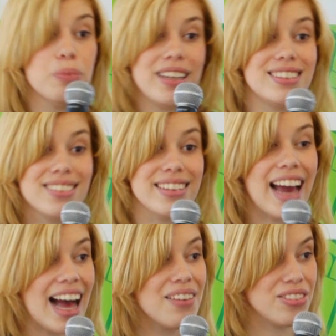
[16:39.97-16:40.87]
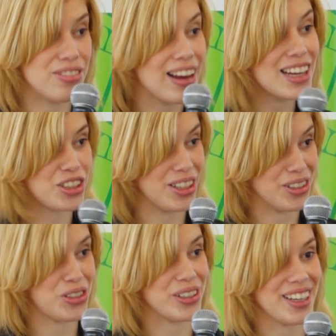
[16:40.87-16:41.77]
basically have the fashion
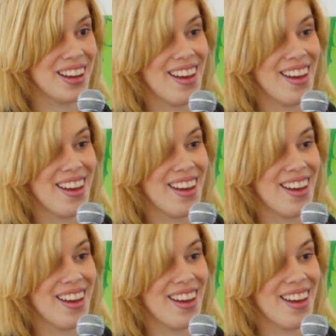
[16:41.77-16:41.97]
industry.